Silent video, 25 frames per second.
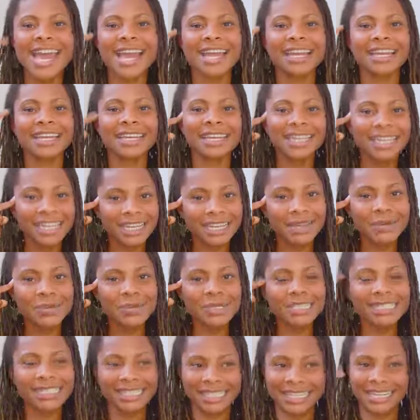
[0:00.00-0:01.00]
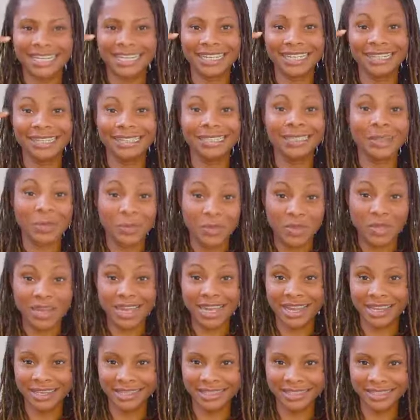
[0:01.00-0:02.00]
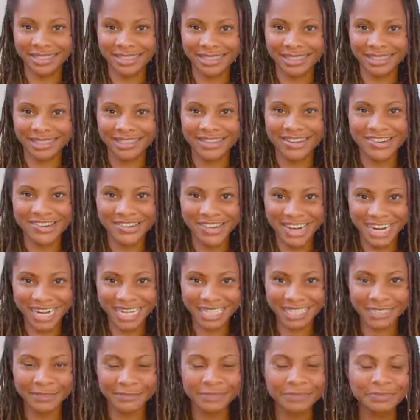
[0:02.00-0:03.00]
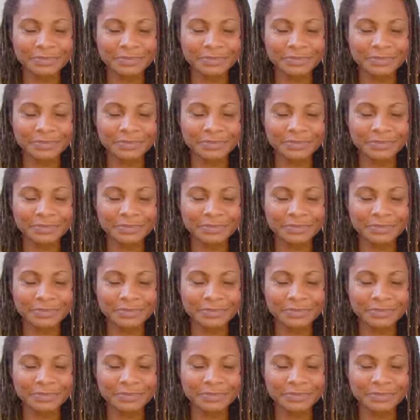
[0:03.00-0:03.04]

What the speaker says: he was thinking something else, right?